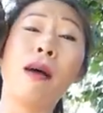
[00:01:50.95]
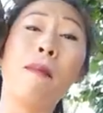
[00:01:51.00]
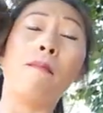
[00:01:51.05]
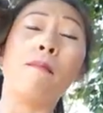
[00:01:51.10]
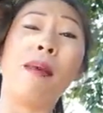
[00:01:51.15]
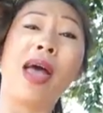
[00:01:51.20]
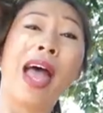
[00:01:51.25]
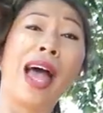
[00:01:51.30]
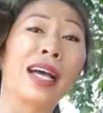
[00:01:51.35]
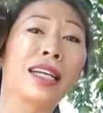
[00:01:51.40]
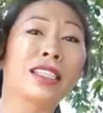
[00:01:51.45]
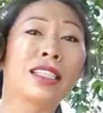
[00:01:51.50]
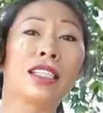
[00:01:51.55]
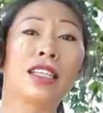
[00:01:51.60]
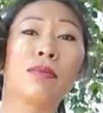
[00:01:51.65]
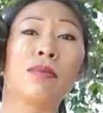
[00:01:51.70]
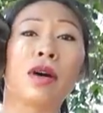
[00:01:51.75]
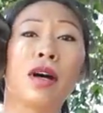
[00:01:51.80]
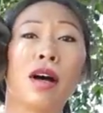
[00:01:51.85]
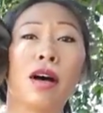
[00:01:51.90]

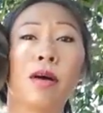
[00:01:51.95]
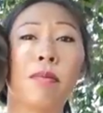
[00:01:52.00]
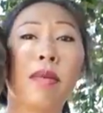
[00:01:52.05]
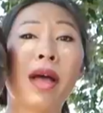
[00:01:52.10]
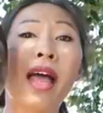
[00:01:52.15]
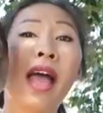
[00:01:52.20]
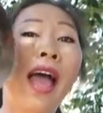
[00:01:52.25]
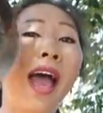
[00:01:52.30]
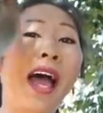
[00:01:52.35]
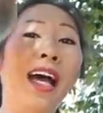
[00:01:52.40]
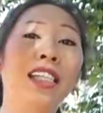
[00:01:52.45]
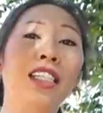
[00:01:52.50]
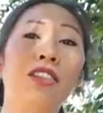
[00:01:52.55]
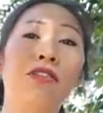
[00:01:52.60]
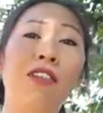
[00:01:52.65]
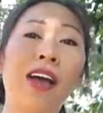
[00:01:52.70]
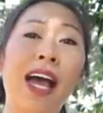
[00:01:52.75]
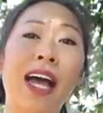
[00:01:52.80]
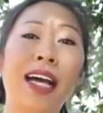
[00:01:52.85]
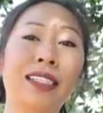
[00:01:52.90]
Maximum,
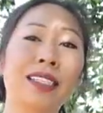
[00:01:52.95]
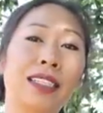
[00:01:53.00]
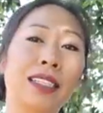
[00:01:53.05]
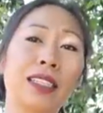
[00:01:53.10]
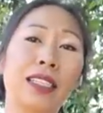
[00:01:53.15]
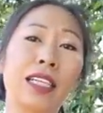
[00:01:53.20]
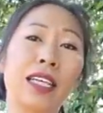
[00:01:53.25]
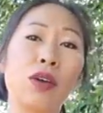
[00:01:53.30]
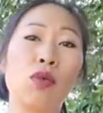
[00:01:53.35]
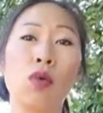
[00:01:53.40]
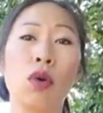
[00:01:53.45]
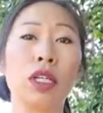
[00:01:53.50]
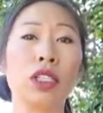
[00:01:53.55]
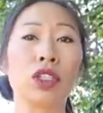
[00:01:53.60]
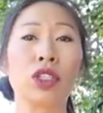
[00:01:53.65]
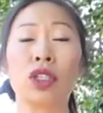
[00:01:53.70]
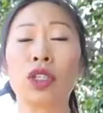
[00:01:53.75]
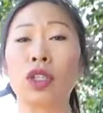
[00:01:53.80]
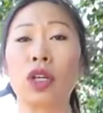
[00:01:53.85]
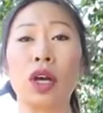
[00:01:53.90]
as fast as he
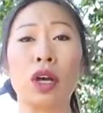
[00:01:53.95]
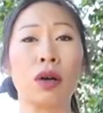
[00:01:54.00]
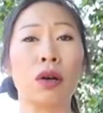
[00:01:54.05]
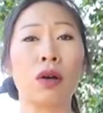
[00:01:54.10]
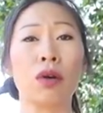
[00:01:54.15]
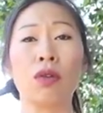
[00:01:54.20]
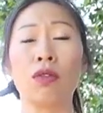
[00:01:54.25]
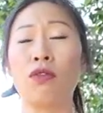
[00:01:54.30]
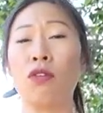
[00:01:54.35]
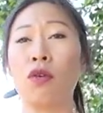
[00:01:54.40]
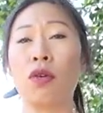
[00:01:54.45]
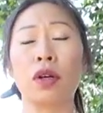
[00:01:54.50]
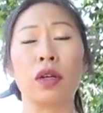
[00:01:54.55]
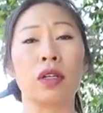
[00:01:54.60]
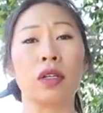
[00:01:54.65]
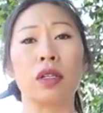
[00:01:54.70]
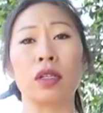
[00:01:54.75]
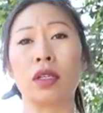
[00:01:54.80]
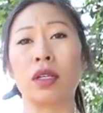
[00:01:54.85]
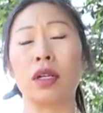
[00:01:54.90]
wants to go
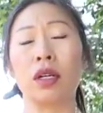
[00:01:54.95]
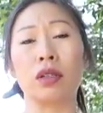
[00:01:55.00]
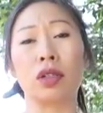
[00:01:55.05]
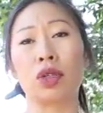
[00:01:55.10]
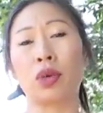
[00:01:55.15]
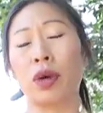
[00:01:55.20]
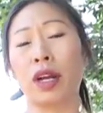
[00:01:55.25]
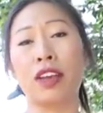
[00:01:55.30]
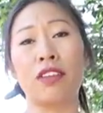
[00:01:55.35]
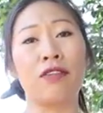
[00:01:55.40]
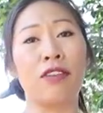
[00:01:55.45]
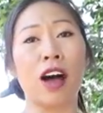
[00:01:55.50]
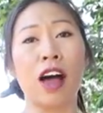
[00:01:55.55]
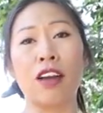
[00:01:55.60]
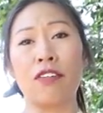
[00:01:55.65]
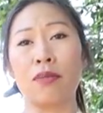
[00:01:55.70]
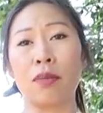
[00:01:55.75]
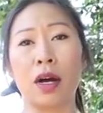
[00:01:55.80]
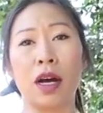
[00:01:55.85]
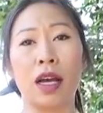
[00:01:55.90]
for
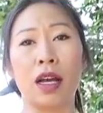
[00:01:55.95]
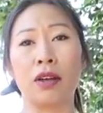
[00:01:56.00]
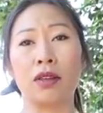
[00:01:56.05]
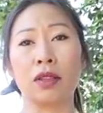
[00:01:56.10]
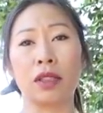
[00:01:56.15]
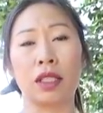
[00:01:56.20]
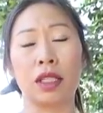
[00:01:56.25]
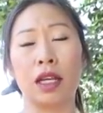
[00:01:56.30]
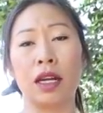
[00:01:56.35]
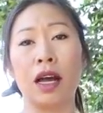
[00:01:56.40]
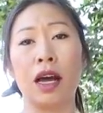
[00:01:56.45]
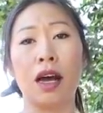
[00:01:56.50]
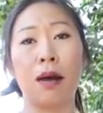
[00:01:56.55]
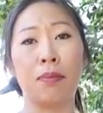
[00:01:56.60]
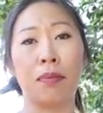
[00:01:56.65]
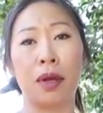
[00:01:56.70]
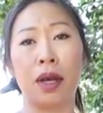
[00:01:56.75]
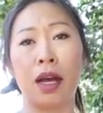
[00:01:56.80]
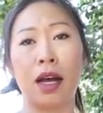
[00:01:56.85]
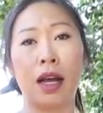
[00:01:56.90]
25 miles and
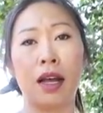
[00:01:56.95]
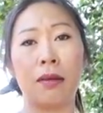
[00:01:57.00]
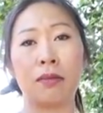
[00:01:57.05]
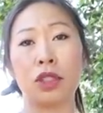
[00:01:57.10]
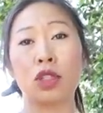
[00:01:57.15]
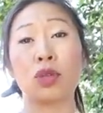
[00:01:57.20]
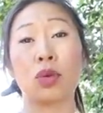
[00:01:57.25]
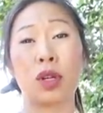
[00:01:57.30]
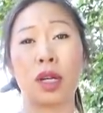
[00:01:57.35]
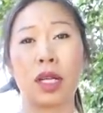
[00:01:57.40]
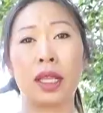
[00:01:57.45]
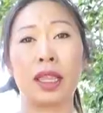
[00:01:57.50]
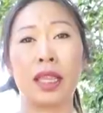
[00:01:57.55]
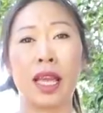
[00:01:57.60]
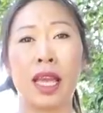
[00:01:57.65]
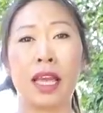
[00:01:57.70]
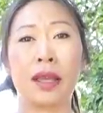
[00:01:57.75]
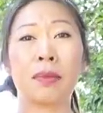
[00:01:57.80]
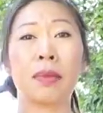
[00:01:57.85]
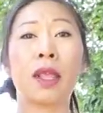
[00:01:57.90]
up, sort of
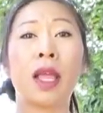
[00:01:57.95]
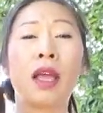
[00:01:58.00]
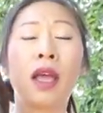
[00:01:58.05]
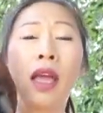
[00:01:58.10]
thing.